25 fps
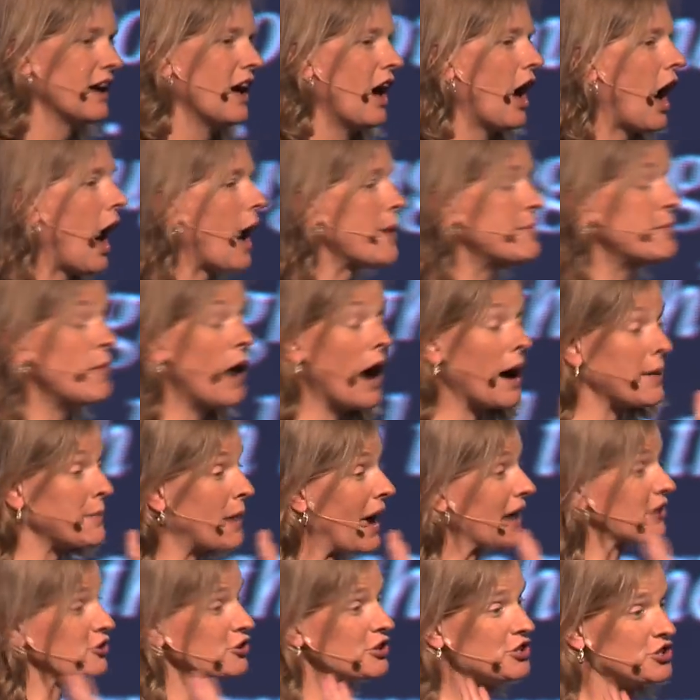I'm, I'm
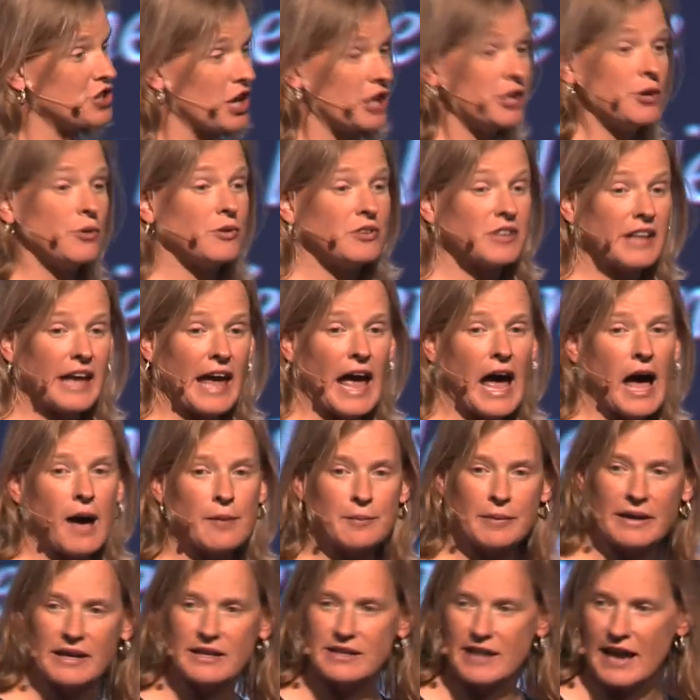actually genuinely
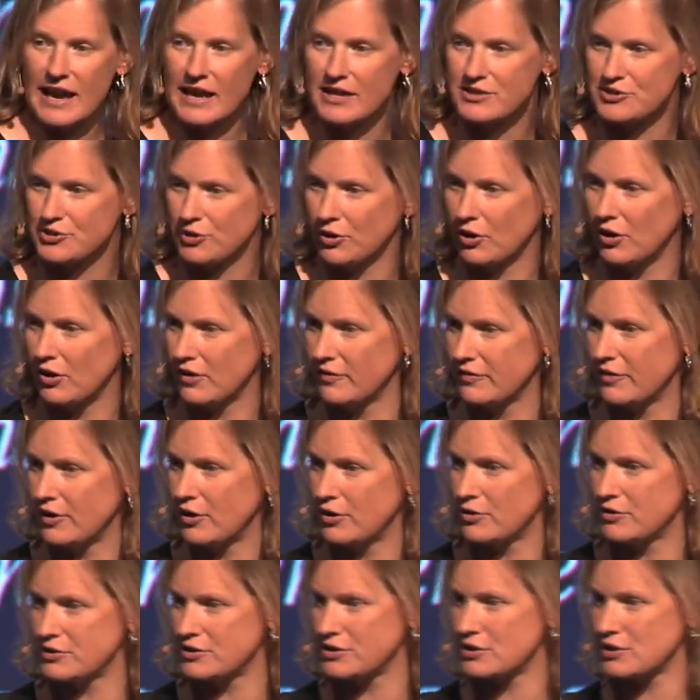happy to answer all of
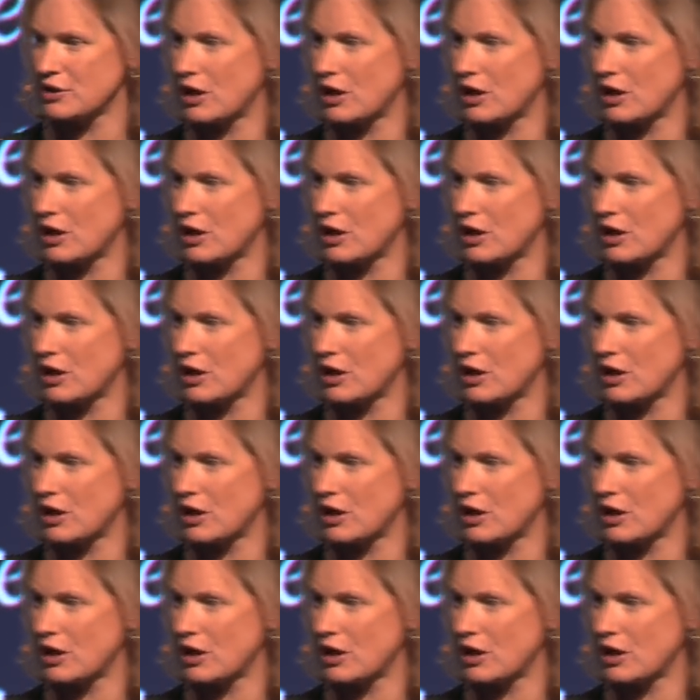those.